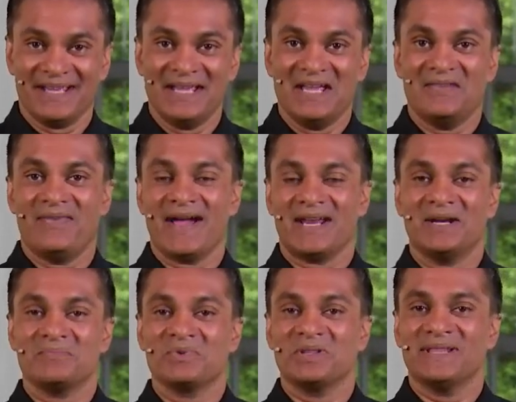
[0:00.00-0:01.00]
If I get a
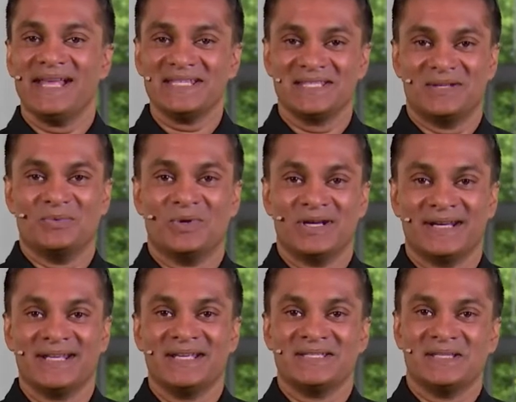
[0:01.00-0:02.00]
number less than 1,
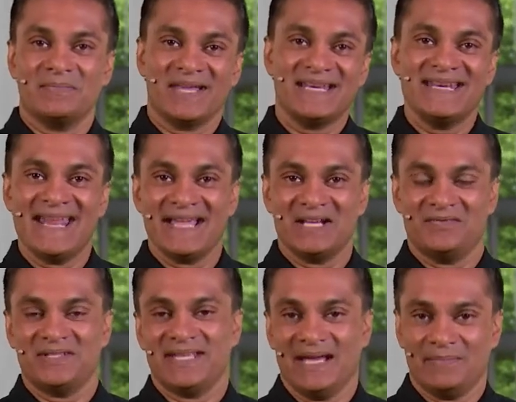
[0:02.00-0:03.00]
something negative is
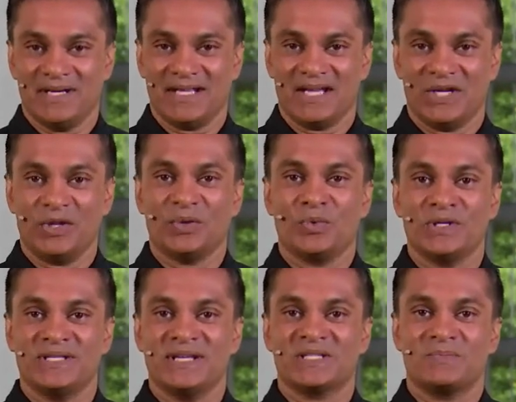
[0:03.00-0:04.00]
happening. In other words, the
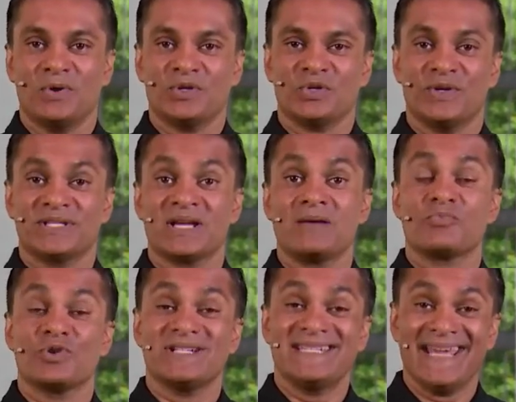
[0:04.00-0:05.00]
exposure is
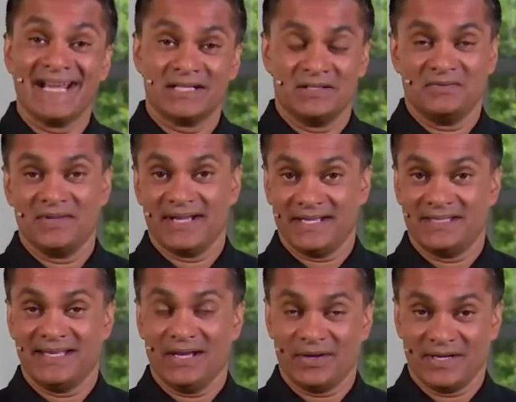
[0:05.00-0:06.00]
protective against the
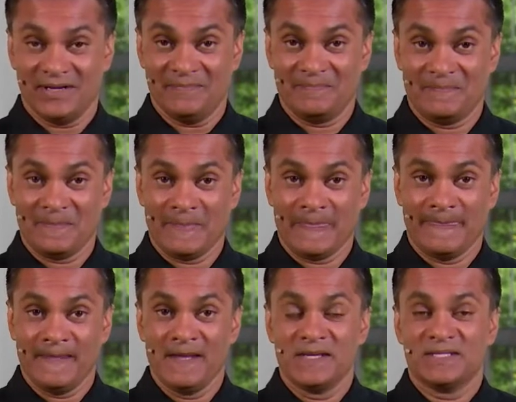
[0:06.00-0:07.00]
outcome.
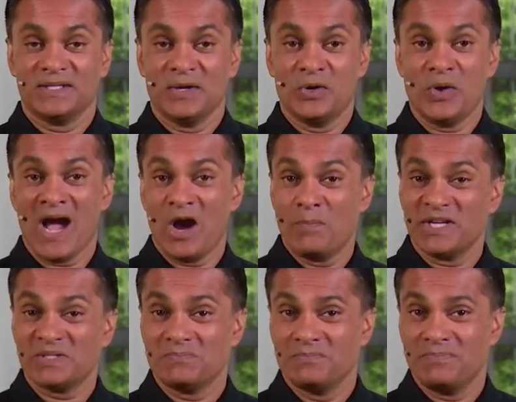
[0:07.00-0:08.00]
So how much
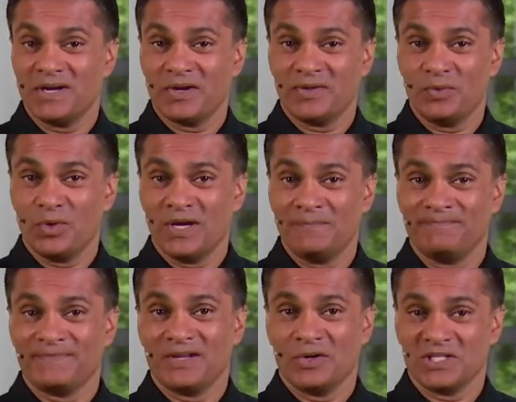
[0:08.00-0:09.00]
bigger than 1
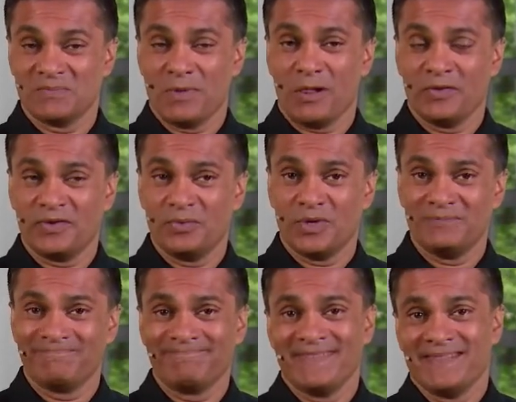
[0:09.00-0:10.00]
or smaller than 1?
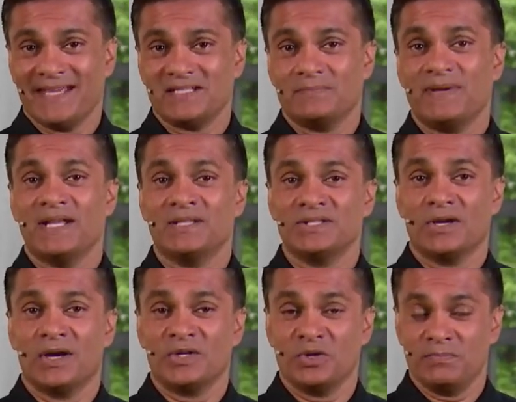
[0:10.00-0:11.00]
That depends on
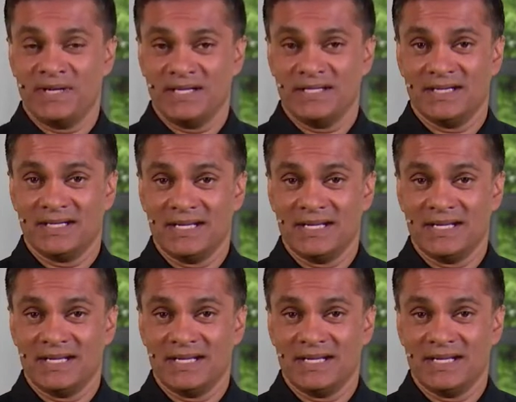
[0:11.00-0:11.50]
your opinion.